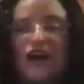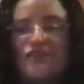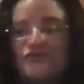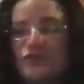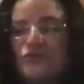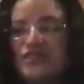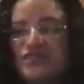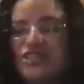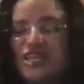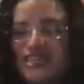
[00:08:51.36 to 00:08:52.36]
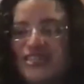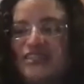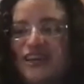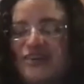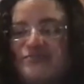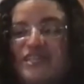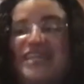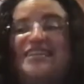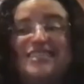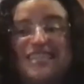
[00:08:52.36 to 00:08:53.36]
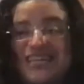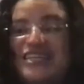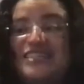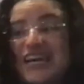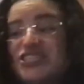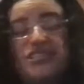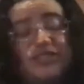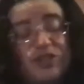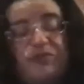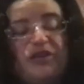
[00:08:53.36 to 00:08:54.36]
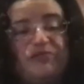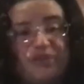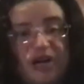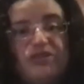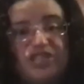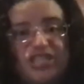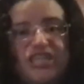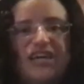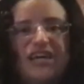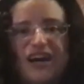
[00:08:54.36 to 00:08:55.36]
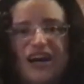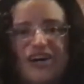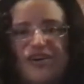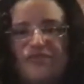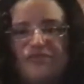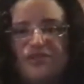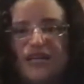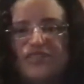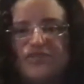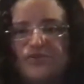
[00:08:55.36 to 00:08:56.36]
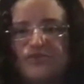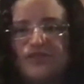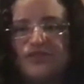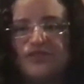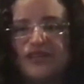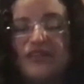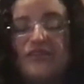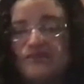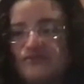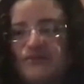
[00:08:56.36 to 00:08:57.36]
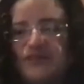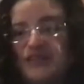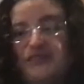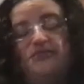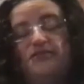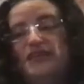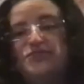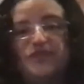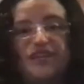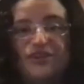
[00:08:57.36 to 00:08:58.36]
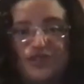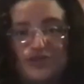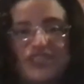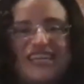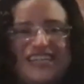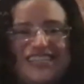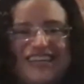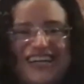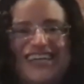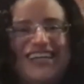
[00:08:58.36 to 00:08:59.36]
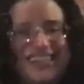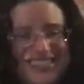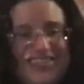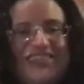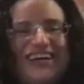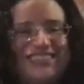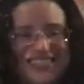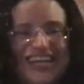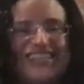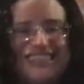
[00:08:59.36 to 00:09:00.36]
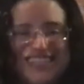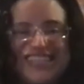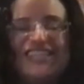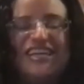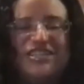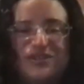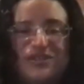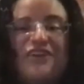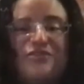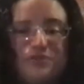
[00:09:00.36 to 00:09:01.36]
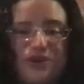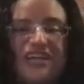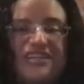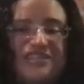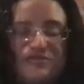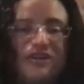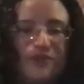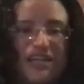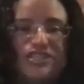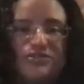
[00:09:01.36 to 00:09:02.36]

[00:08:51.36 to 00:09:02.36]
the research I did taking data is actually still being published. The last one was, I think, last one I noticed was in 2019. So a lot of the work I did for my graduate